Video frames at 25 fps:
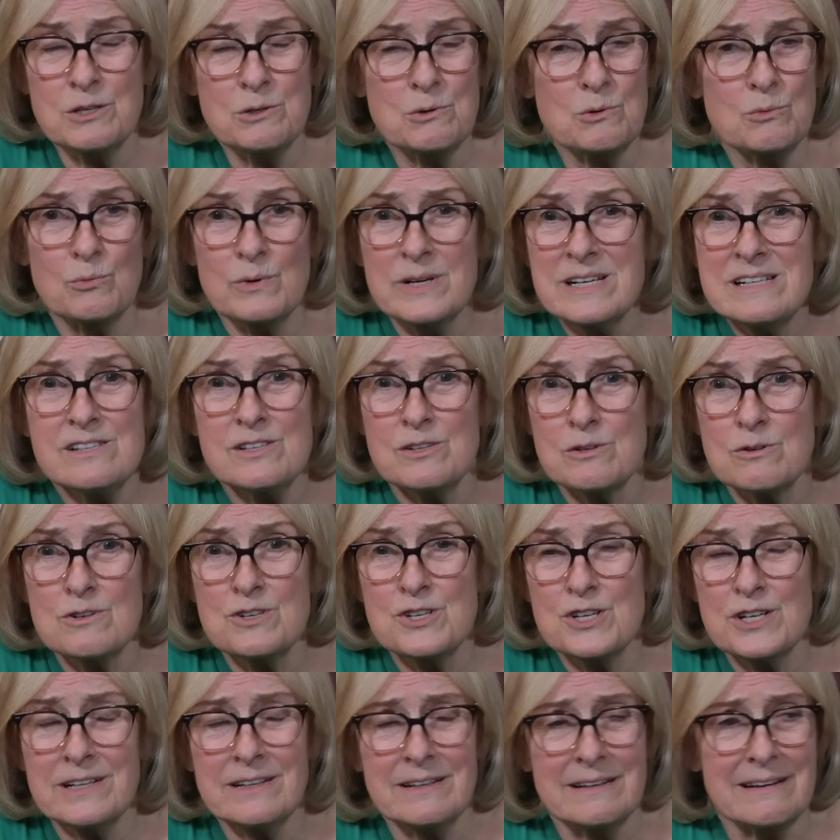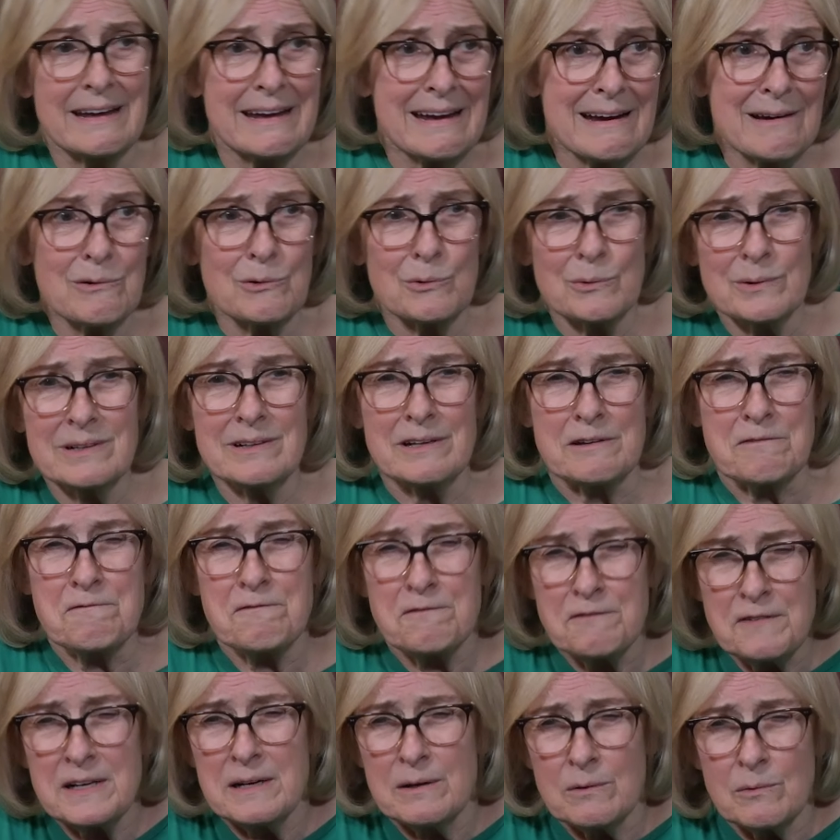to research it and can't really
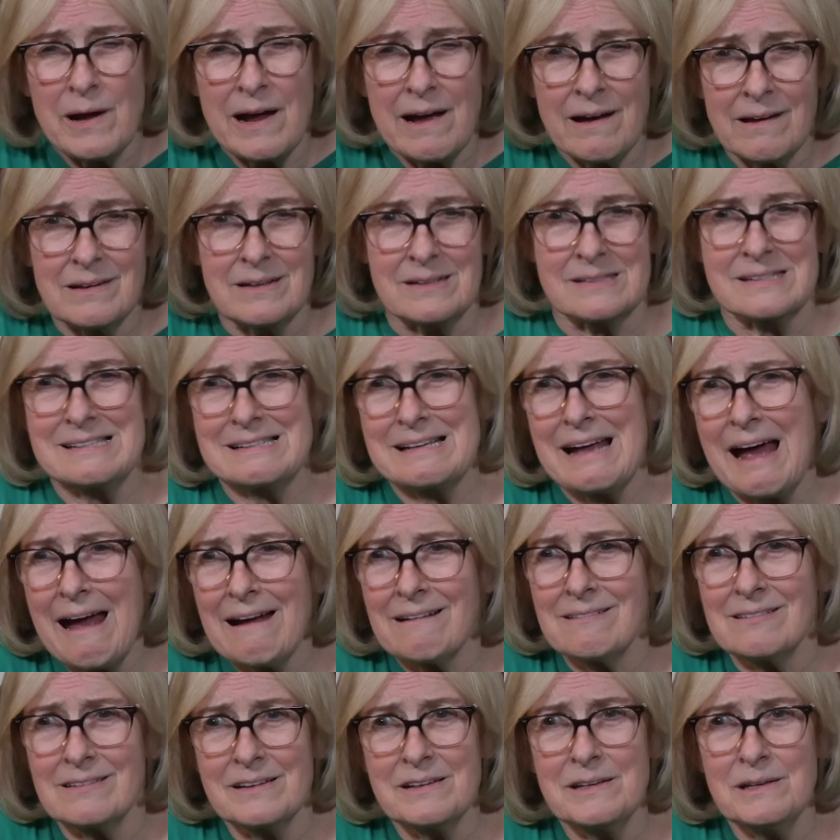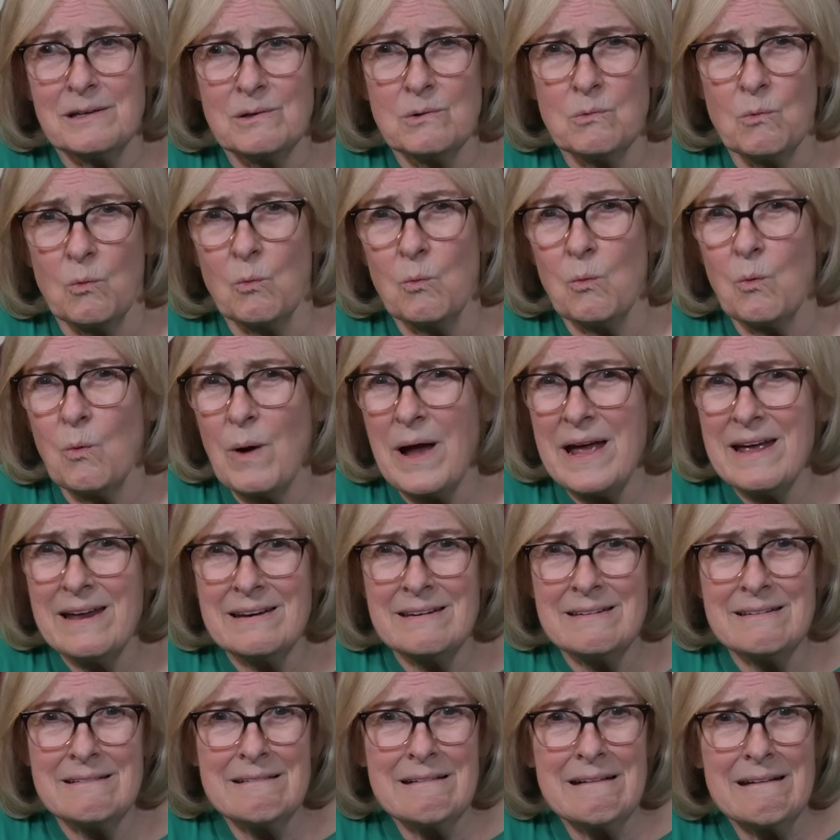figure out exactly
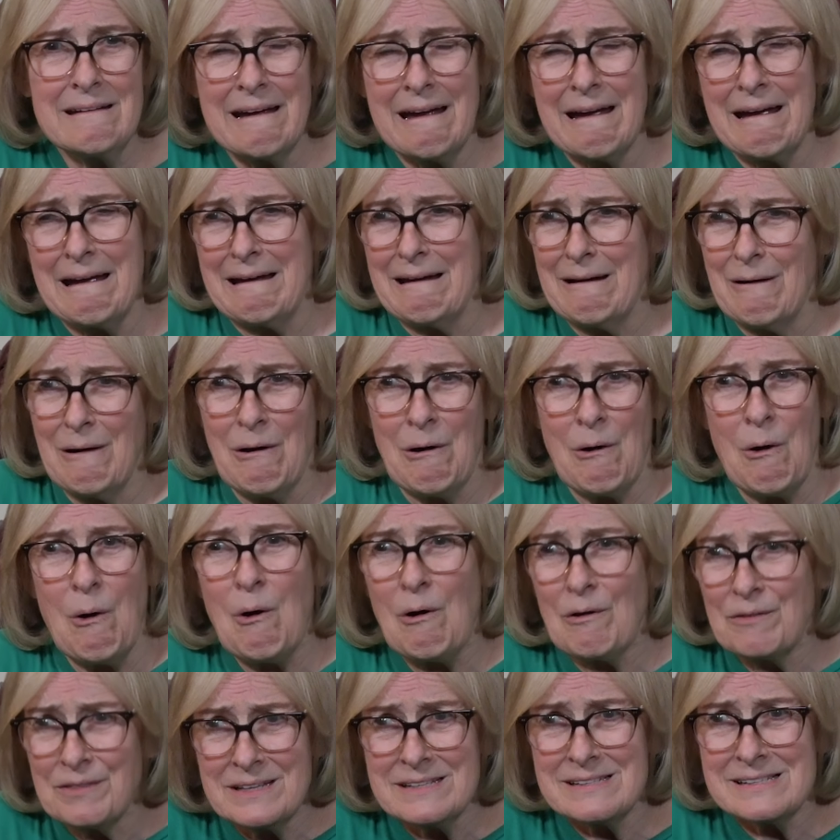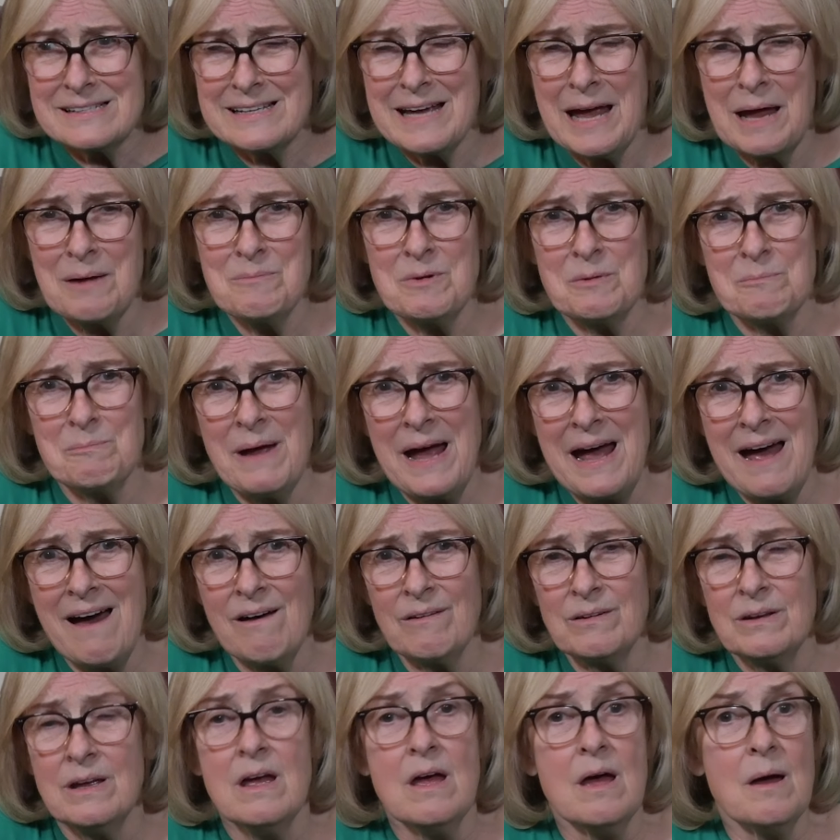when all this came
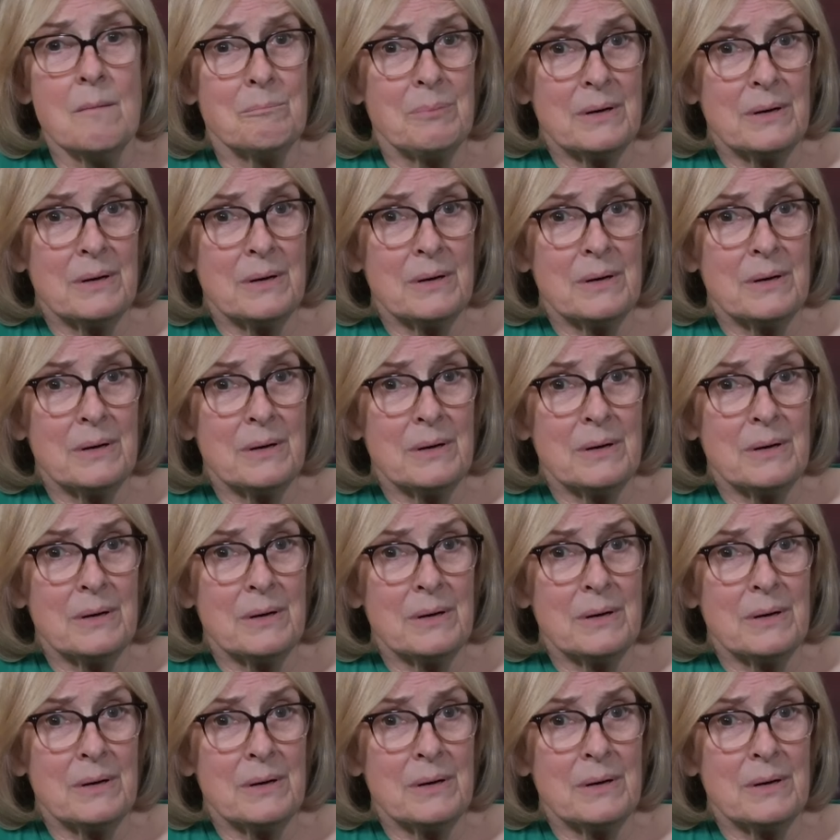about.